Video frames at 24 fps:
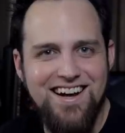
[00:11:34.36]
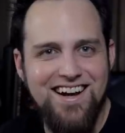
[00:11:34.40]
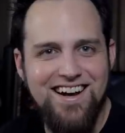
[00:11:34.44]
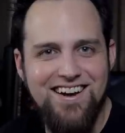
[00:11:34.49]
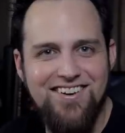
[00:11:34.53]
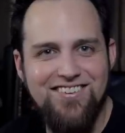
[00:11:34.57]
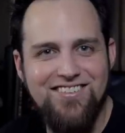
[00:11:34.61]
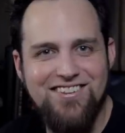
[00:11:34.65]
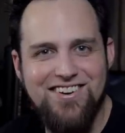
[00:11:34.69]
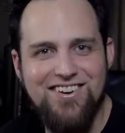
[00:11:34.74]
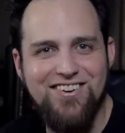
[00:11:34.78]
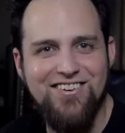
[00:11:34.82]
I
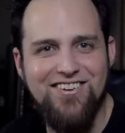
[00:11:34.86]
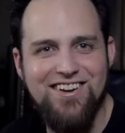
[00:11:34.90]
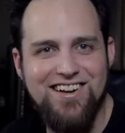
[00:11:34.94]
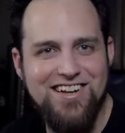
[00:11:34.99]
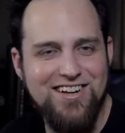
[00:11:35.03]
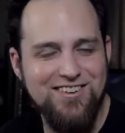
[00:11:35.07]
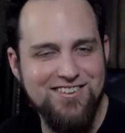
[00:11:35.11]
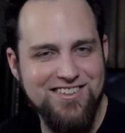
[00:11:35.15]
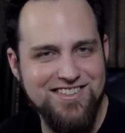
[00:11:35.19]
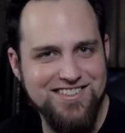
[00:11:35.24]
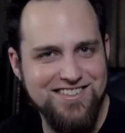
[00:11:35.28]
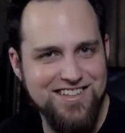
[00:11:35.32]
have no
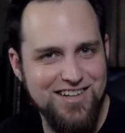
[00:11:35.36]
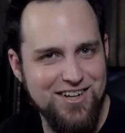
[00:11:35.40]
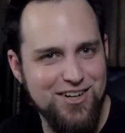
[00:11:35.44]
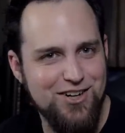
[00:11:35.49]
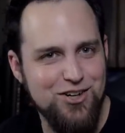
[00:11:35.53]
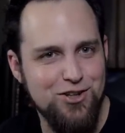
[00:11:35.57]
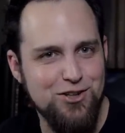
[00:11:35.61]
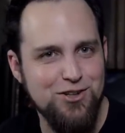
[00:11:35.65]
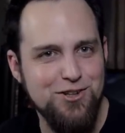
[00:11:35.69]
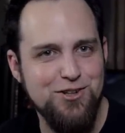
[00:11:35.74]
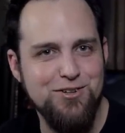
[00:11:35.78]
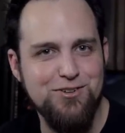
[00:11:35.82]
idea what this, like
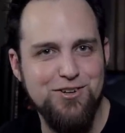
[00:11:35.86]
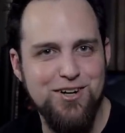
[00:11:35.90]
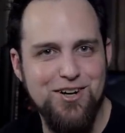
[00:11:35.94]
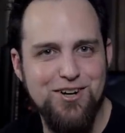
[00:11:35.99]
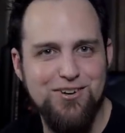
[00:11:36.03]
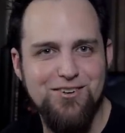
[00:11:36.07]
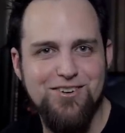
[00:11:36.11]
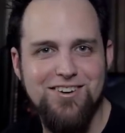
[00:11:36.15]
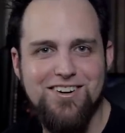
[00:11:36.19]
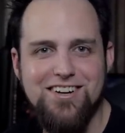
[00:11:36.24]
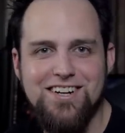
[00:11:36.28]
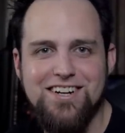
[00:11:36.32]

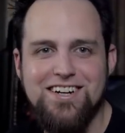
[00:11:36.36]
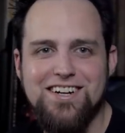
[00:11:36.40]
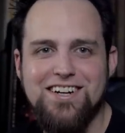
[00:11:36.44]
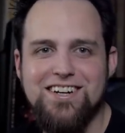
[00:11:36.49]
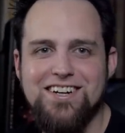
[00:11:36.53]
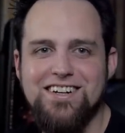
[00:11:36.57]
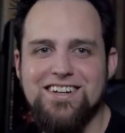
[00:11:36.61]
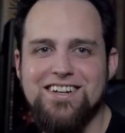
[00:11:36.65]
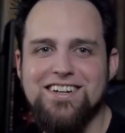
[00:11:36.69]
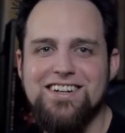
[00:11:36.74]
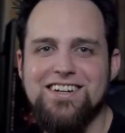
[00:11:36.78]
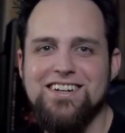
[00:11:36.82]
Colugo?
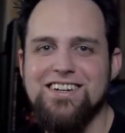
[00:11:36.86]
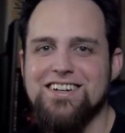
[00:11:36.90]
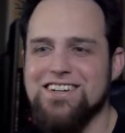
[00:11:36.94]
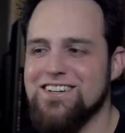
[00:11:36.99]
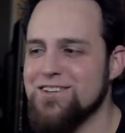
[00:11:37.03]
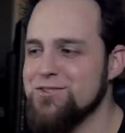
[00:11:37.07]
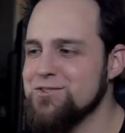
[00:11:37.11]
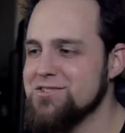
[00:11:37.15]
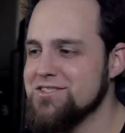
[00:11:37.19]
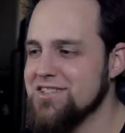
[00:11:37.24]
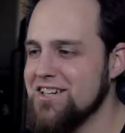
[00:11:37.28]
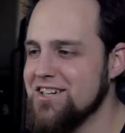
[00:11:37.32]

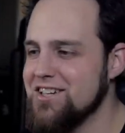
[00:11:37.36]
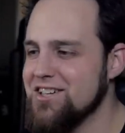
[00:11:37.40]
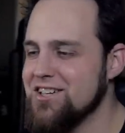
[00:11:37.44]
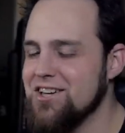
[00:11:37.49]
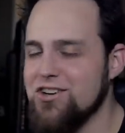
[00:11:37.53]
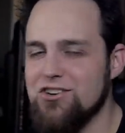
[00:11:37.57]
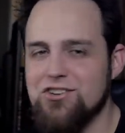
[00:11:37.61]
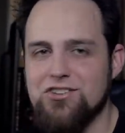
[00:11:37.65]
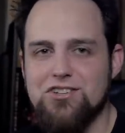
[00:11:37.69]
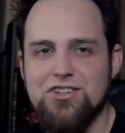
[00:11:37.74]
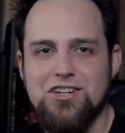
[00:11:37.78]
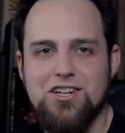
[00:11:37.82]
Who decided to
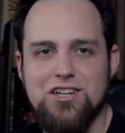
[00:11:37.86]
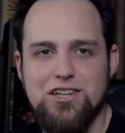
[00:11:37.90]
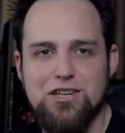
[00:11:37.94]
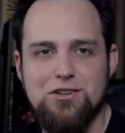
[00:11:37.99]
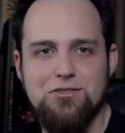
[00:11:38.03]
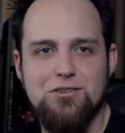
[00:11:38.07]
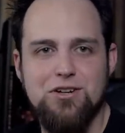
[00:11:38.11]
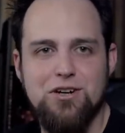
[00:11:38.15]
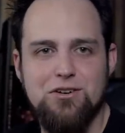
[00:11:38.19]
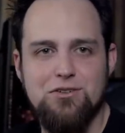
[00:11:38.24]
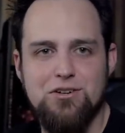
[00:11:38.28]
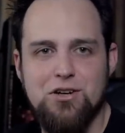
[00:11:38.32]
call it a
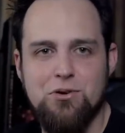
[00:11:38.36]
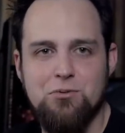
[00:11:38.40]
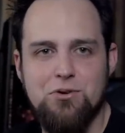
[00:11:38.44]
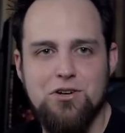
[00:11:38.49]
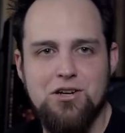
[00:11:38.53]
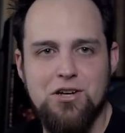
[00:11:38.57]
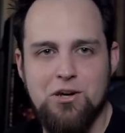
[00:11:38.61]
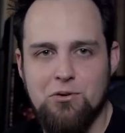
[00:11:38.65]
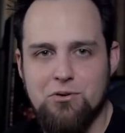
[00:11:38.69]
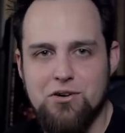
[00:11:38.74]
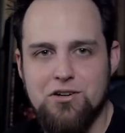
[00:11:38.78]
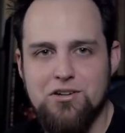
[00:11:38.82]
Colugo? No
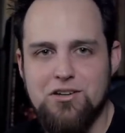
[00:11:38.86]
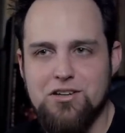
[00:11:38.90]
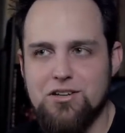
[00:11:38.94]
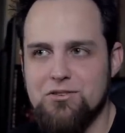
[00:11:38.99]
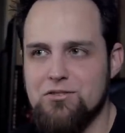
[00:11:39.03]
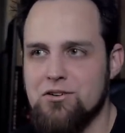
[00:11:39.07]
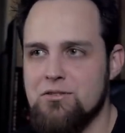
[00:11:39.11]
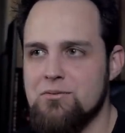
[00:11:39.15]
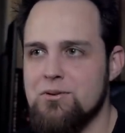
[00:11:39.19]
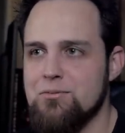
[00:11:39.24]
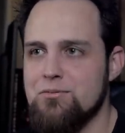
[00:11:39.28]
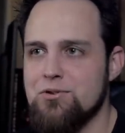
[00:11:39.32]
one, no one
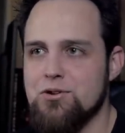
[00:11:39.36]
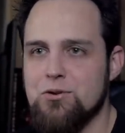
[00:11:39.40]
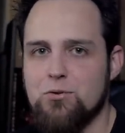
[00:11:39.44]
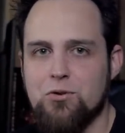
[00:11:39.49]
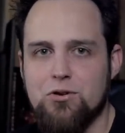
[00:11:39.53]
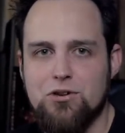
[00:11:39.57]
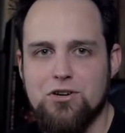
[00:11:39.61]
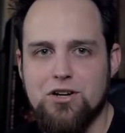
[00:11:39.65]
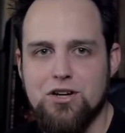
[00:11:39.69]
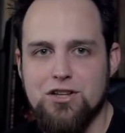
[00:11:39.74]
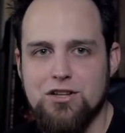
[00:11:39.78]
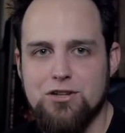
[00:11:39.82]
can remember the
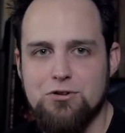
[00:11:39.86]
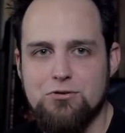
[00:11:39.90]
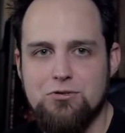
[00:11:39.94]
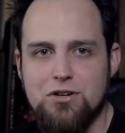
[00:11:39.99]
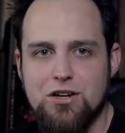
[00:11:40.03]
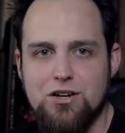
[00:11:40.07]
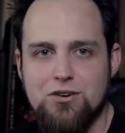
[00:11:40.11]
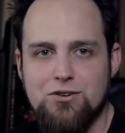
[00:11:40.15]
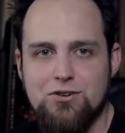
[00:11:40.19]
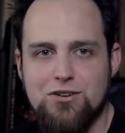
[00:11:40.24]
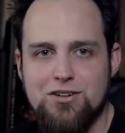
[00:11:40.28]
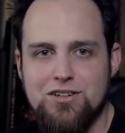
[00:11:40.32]
word
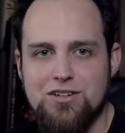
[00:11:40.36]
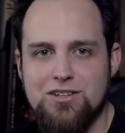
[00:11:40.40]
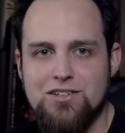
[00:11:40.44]
Colugo.